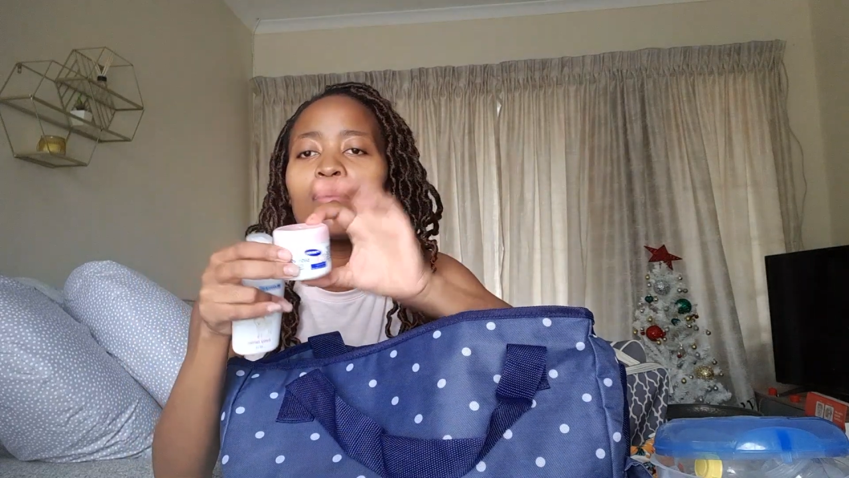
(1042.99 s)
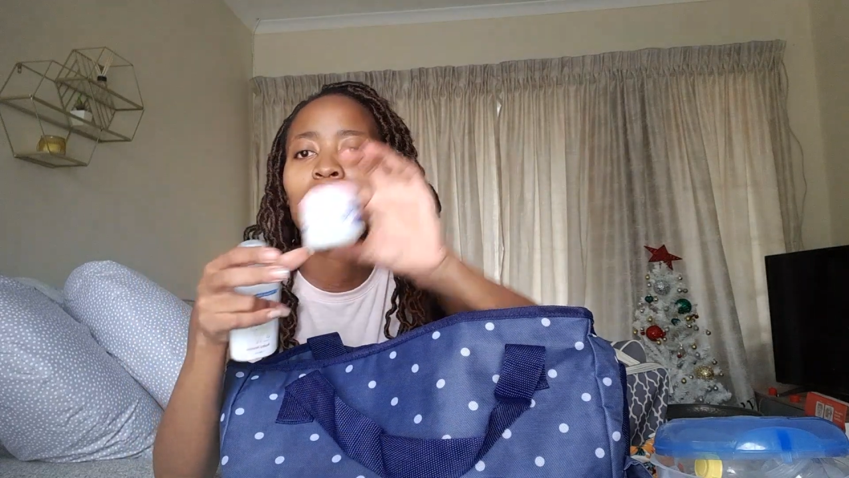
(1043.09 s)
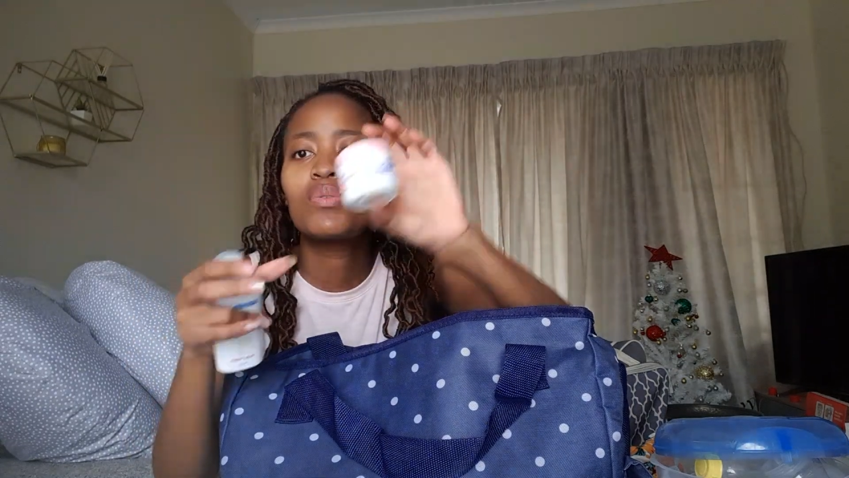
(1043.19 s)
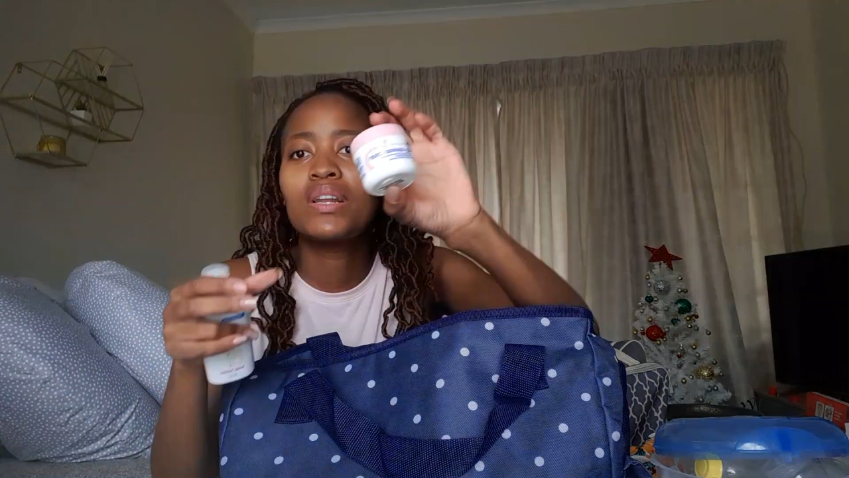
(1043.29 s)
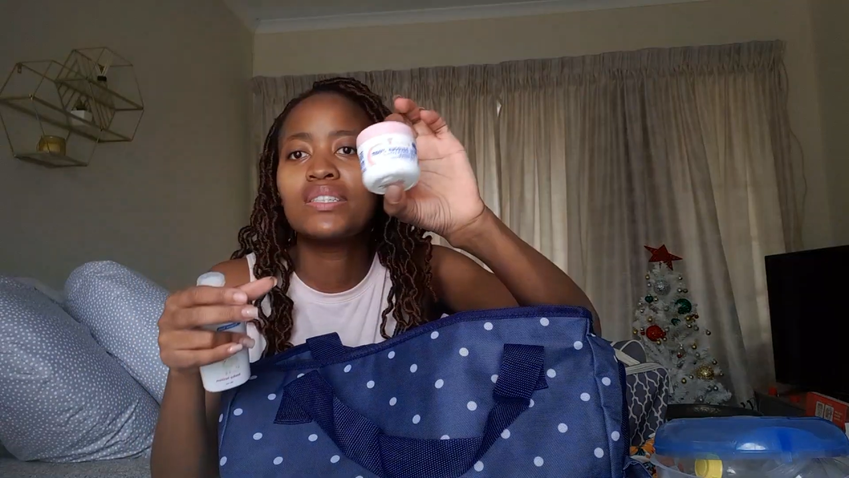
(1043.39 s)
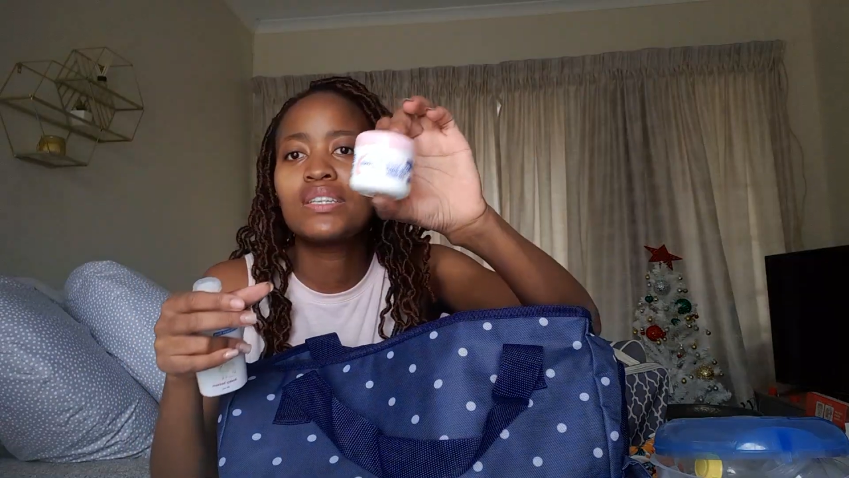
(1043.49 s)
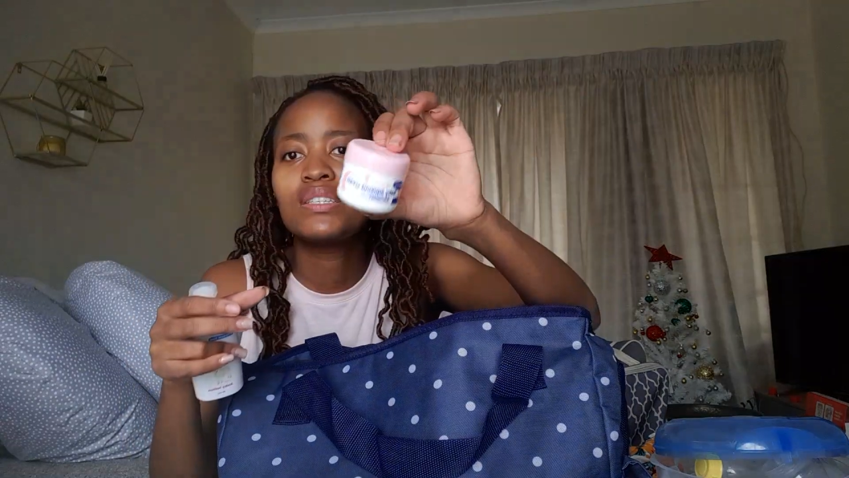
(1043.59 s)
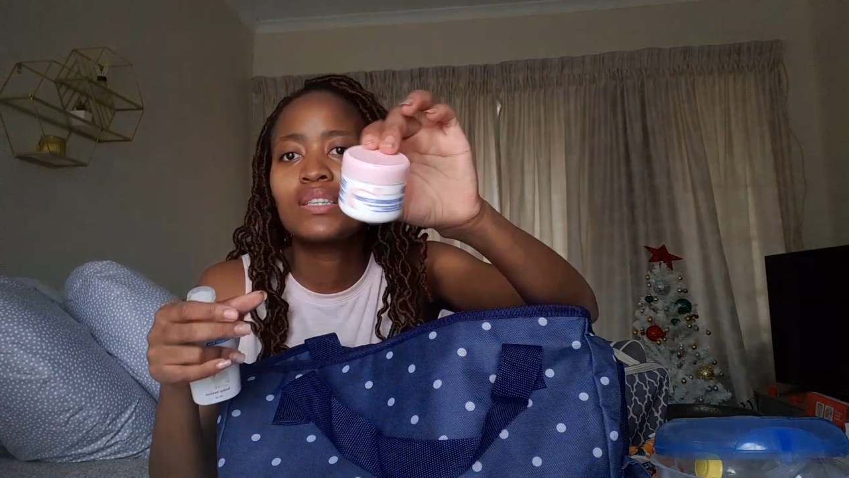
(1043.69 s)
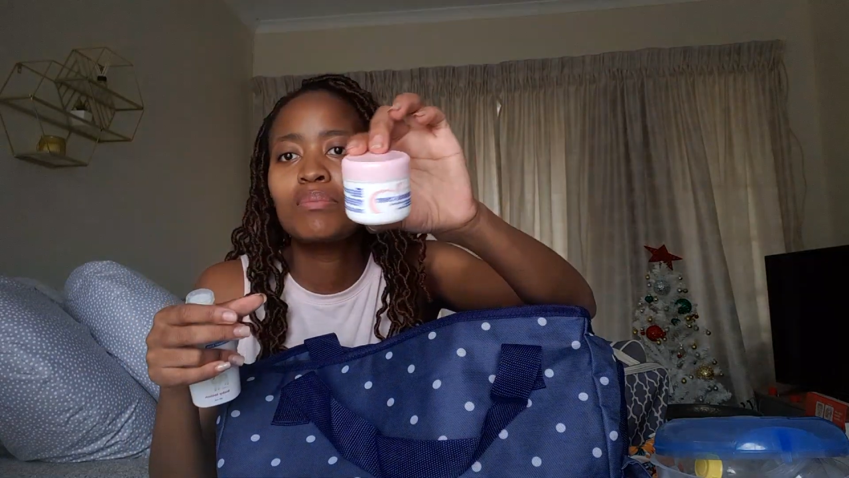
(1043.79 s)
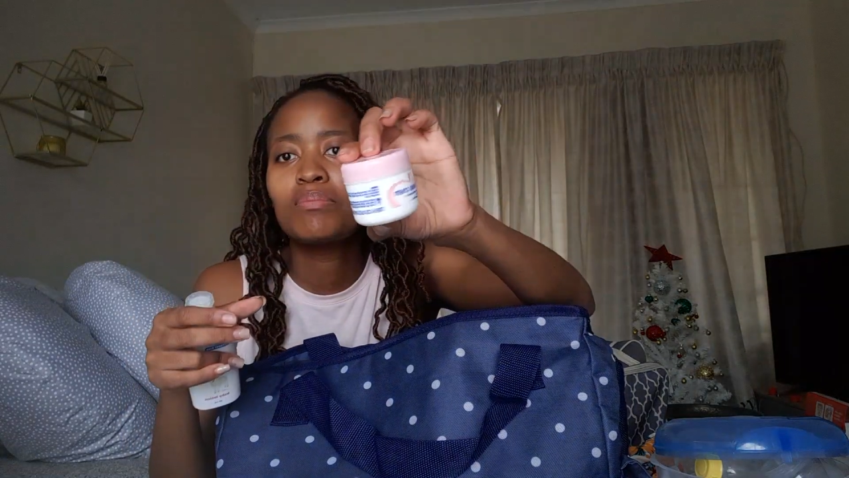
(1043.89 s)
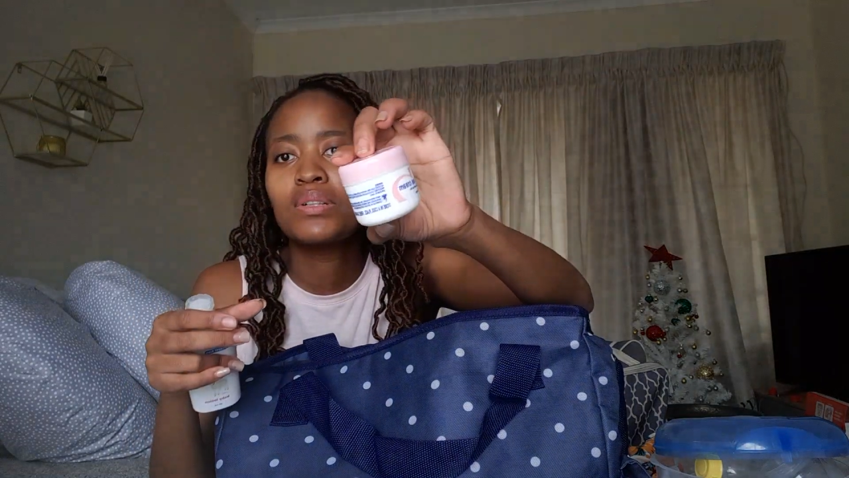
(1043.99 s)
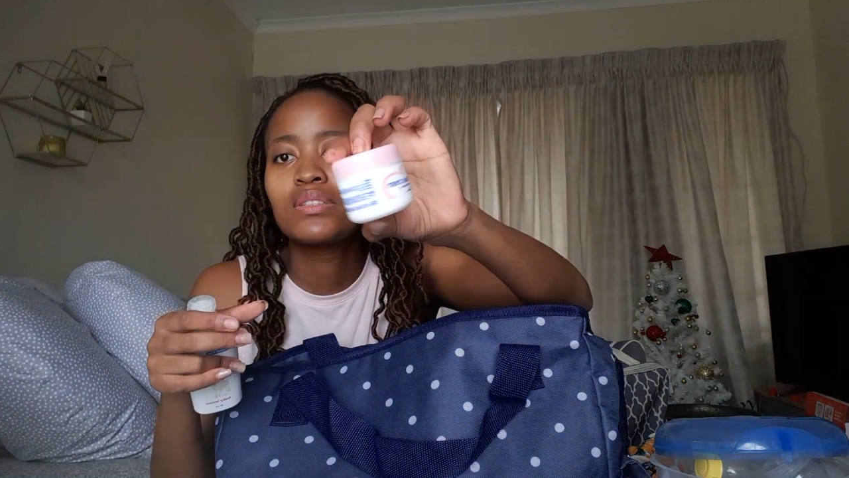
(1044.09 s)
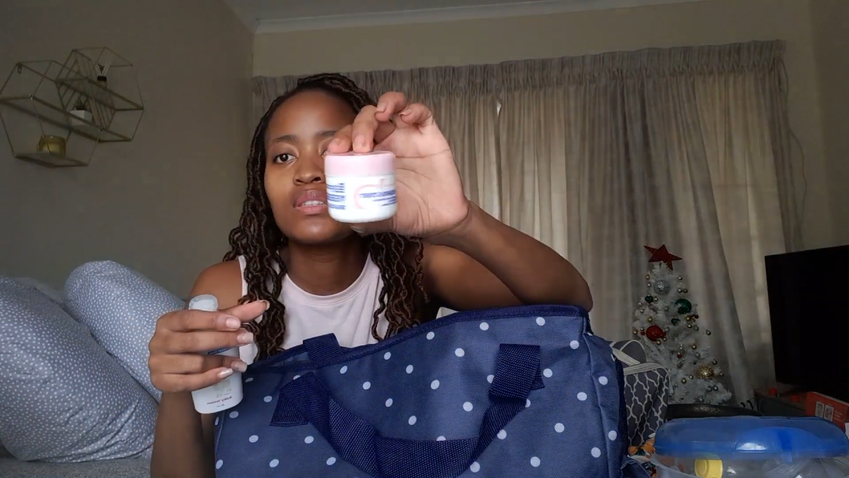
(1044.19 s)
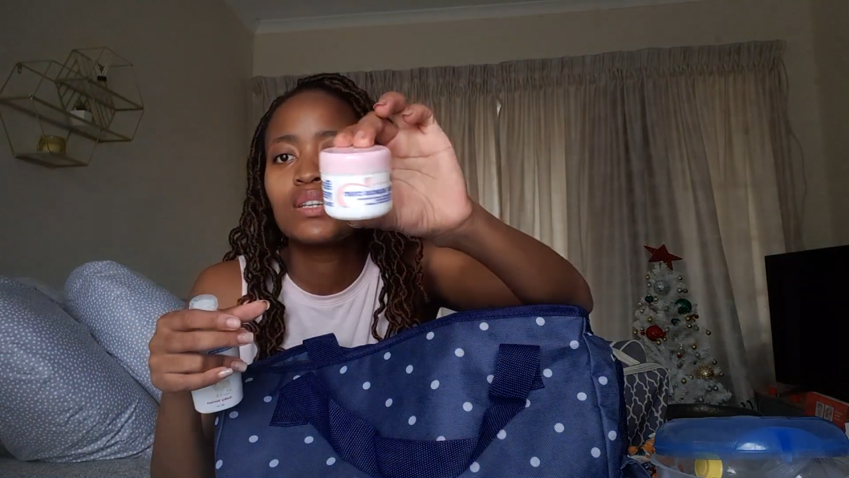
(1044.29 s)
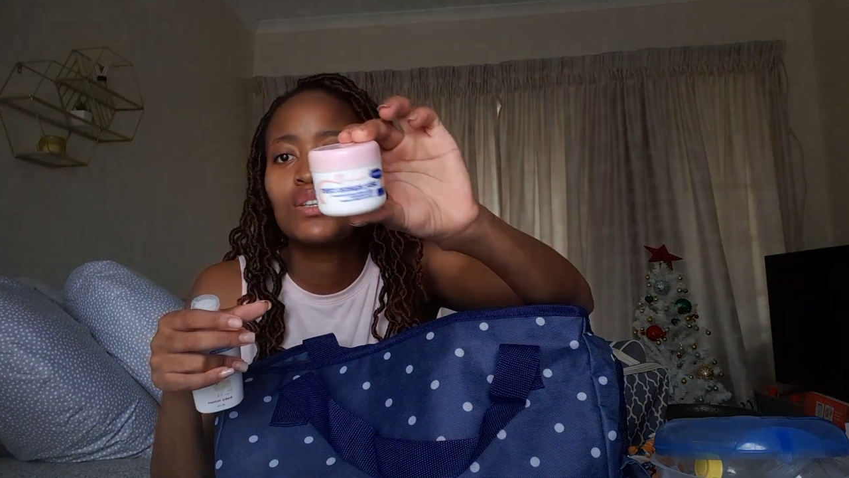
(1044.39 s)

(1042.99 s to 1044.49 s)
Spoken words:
about when I say samples.